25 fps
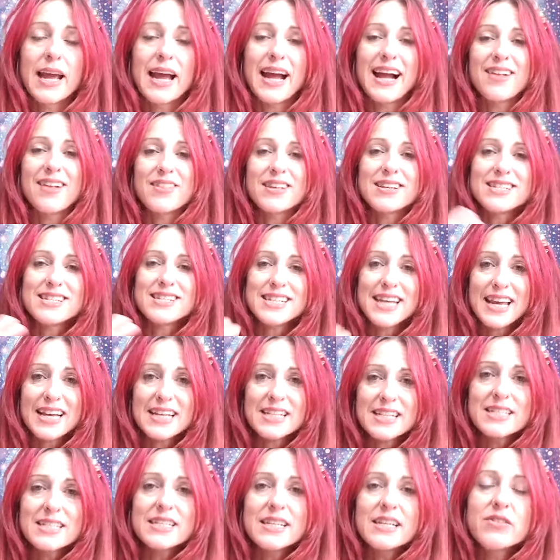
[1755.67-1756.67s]
and then
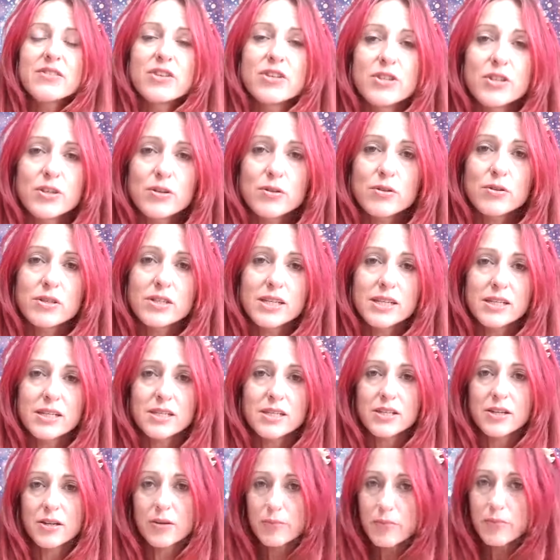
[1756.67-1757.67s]
testing the new
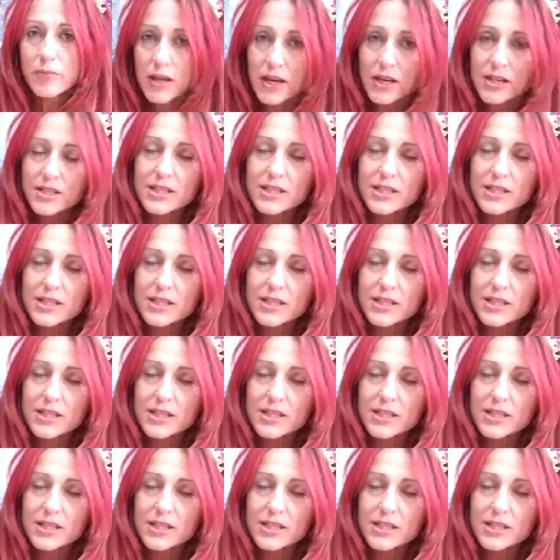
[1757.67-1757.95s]
system